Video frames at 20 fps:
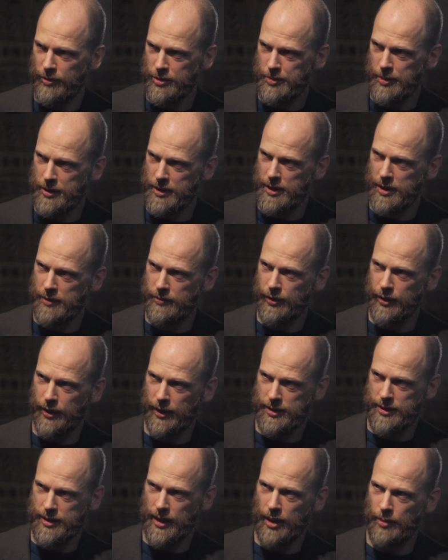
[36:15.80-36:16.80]
have specific
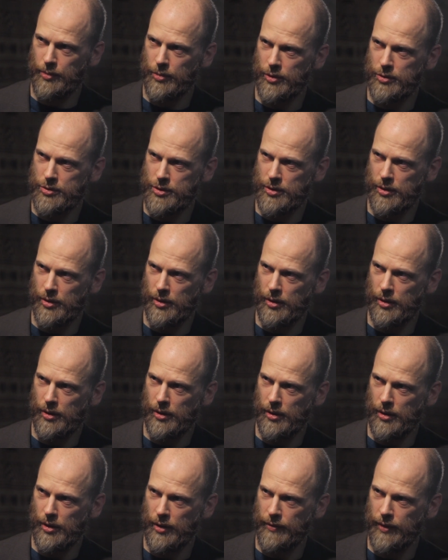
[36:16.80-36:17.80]
examples
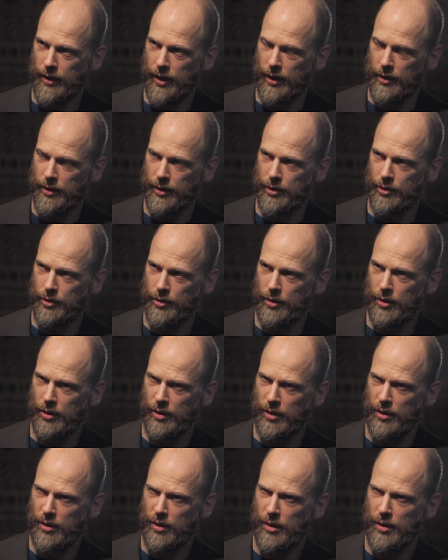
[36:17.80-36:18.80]
of that in
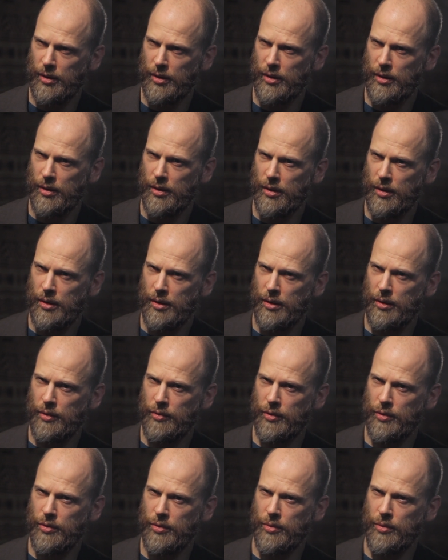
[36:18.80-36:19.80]
your,
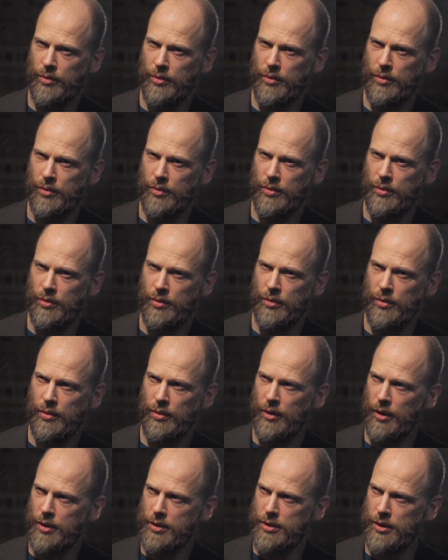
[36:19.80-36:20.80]
is it
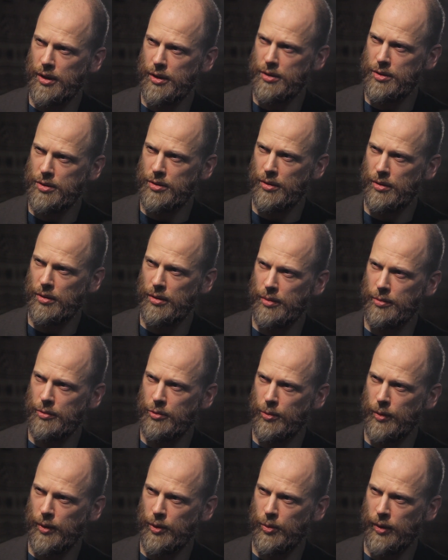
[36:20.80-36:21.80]
last year's or
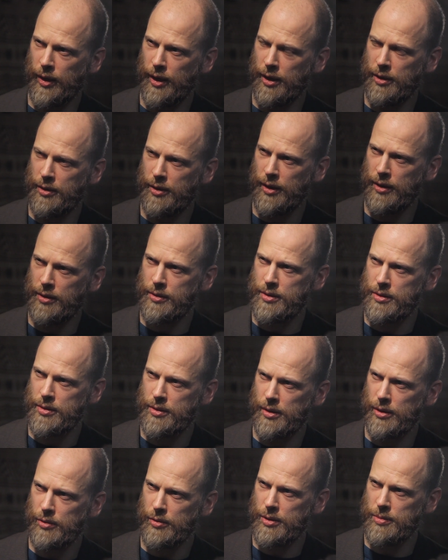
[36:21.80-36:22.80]

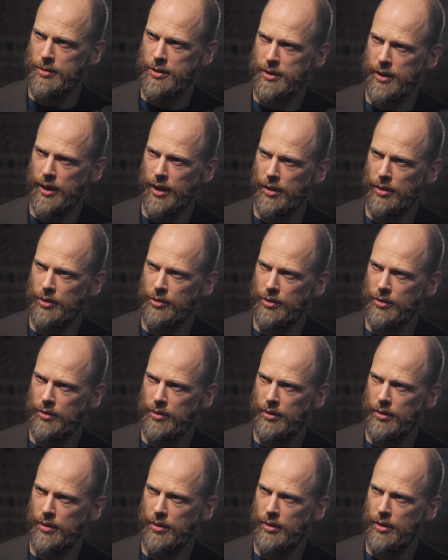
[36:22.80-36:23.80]
2018's Christmas
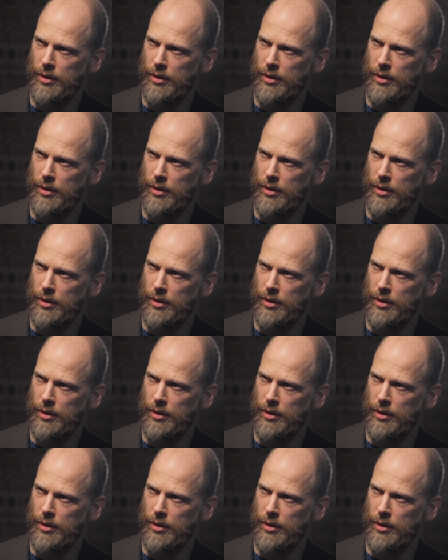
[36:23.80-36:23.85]
calendar?